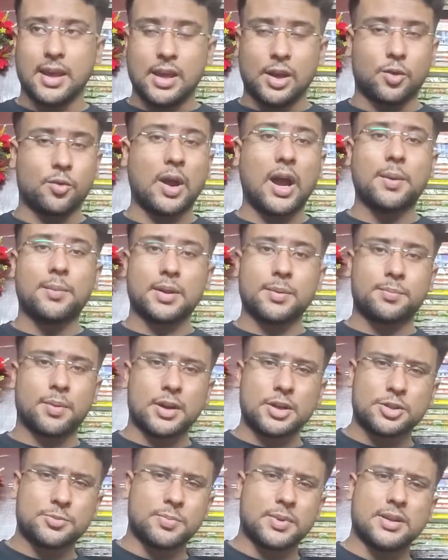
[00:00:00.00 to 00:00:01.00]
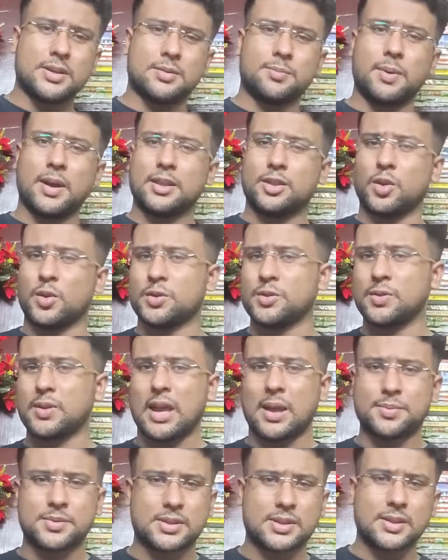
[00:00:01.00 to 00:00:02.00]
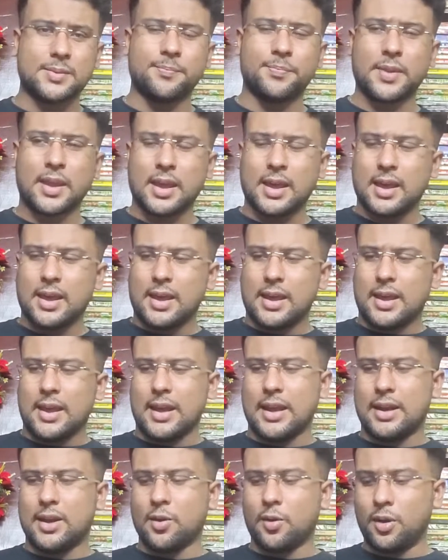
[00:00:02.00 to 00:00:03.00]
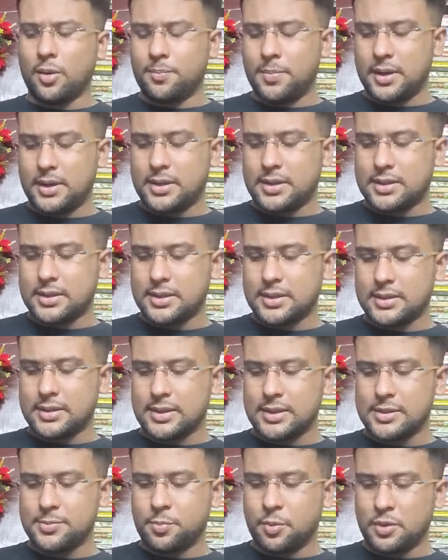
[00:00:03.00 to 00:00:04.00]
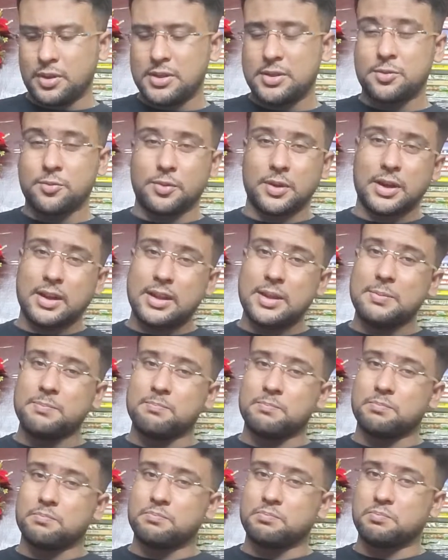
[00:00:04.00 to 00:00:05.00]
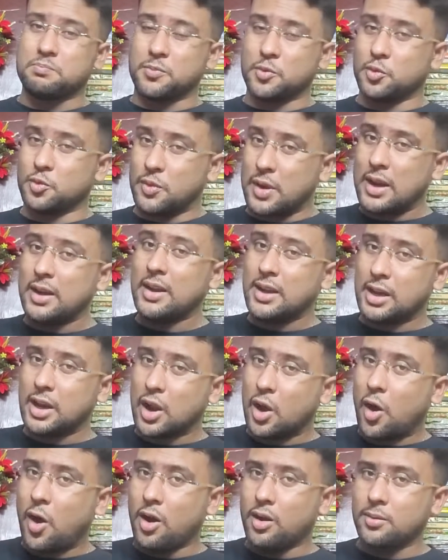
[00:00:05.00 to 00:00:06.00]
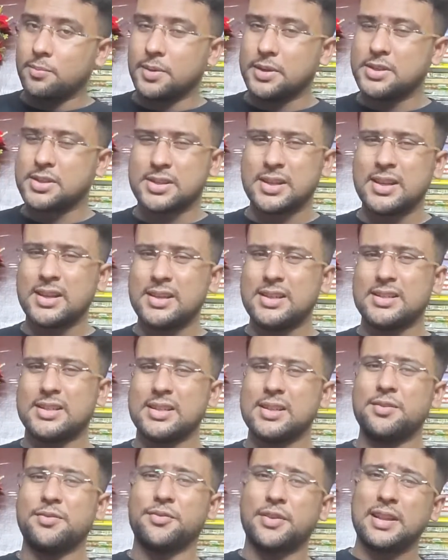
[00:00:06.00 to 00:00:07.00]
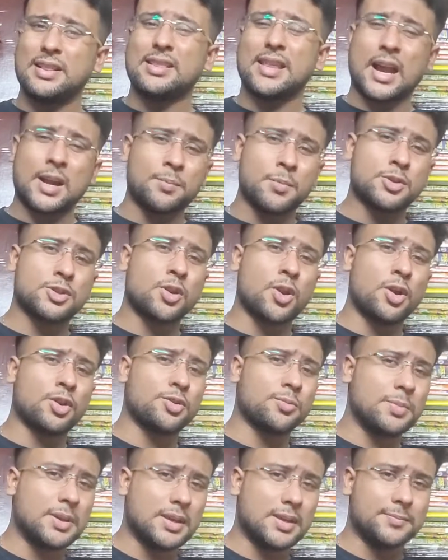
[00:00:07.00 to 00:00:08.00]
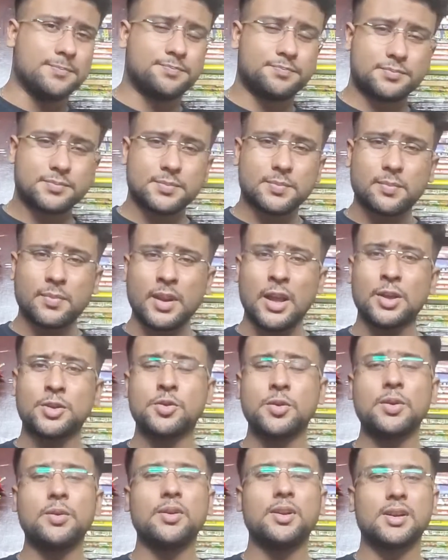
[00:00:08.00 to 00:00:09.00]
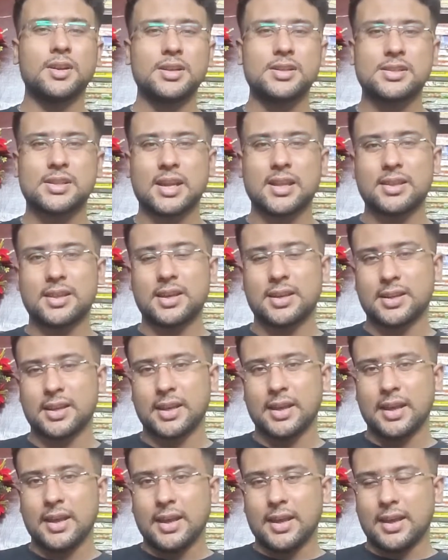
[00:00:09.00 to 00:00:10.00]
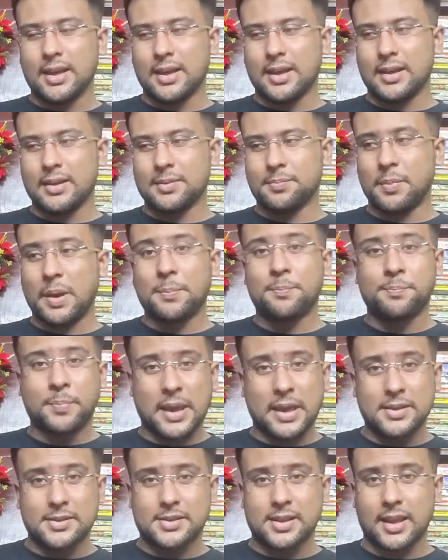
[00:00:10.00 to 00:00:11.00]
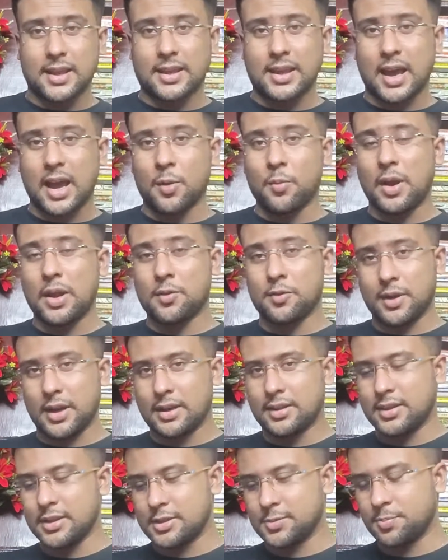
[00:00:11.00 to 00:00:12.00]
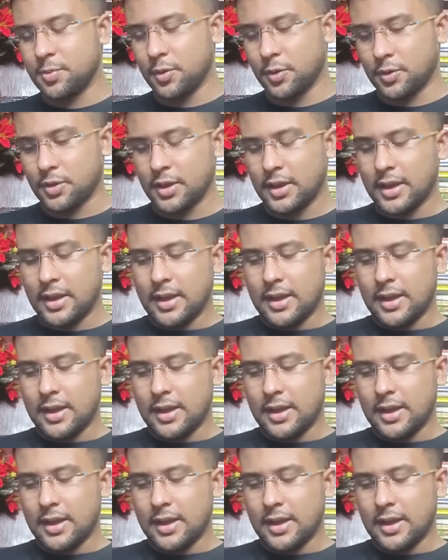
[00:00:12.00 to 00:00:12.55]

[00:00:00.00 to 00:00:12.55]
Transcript: Crime and Punishment by Dostoevsky and all, but this book is really long, but still it didn't feel that much long to me. So you can understand that my pace, like how I read this book.